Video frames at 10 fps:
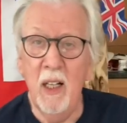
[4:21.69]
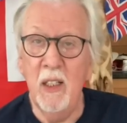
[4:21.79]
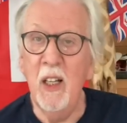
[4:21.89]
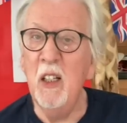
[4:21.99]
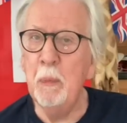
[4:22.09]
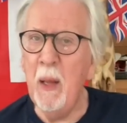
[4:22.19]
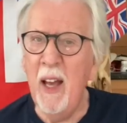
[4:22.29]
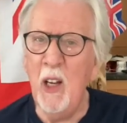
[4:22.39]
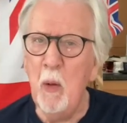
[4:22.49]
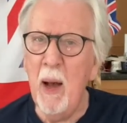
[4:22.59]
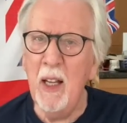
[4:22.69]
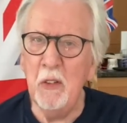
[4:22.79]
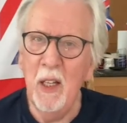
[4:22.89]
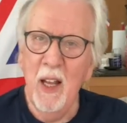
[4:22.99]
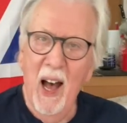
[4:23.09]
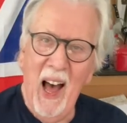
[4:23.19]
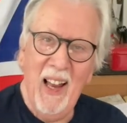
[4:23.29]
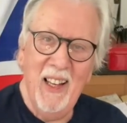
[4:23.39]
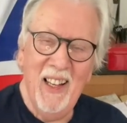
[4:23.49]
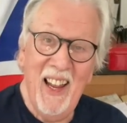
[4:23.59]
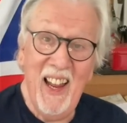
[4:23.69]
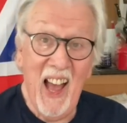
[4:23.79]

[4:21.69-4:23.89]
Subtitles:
Nice piano, Matt. Halle,